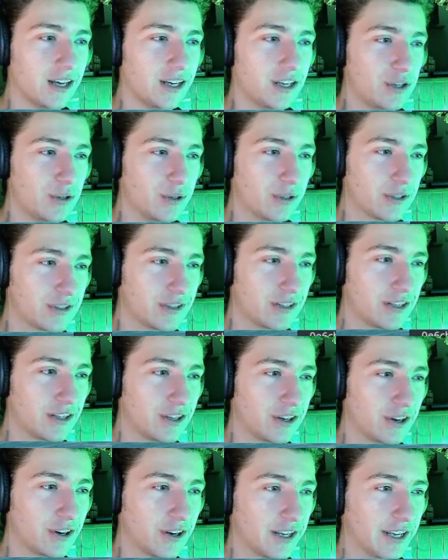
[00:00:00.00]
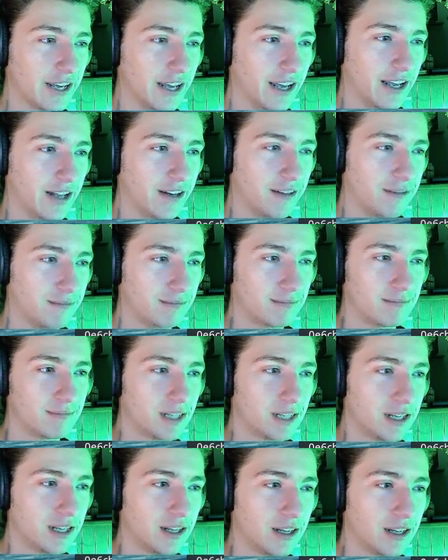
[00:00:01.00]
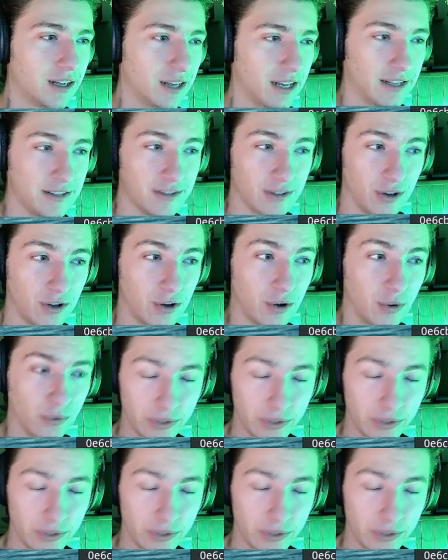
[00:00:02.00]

You can see the Hurricane is only